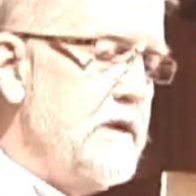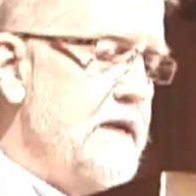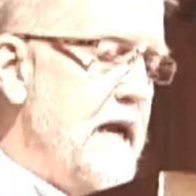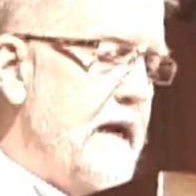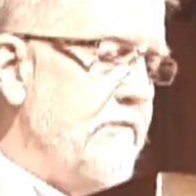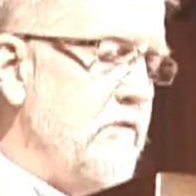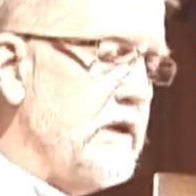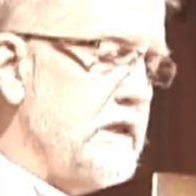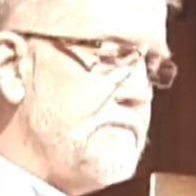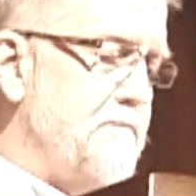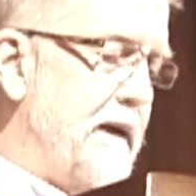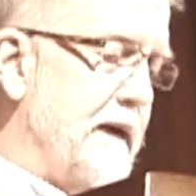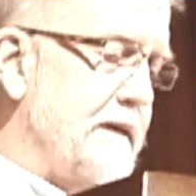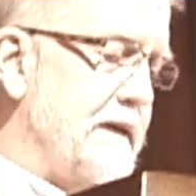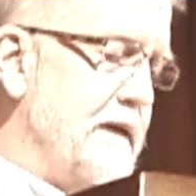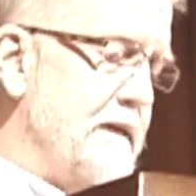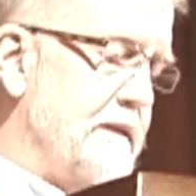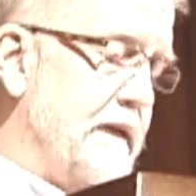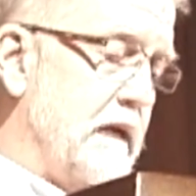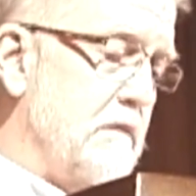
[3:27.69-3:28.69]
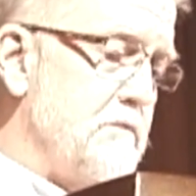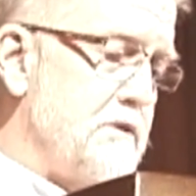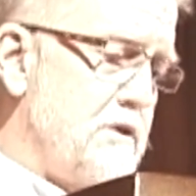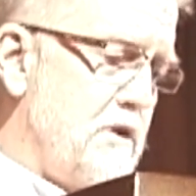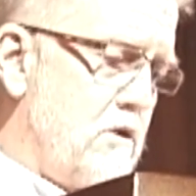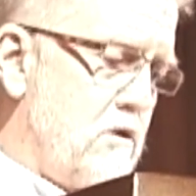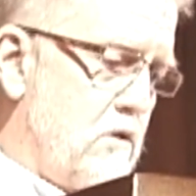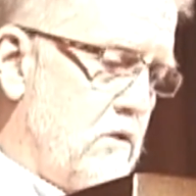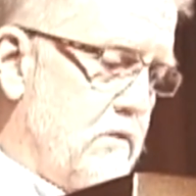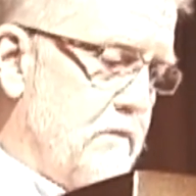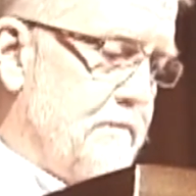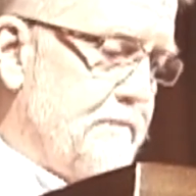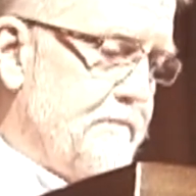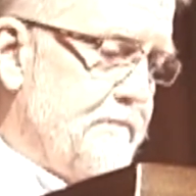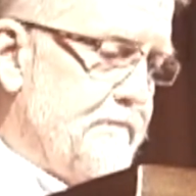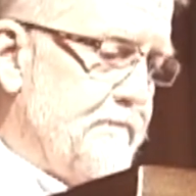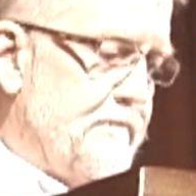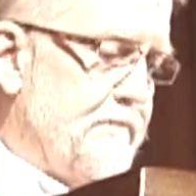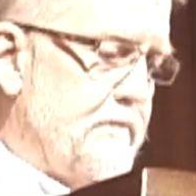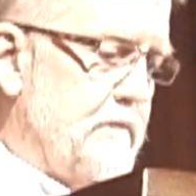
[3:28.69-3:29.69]
And he would never expect anything in
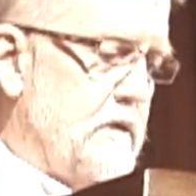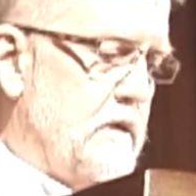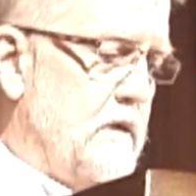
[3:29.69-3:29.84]
return.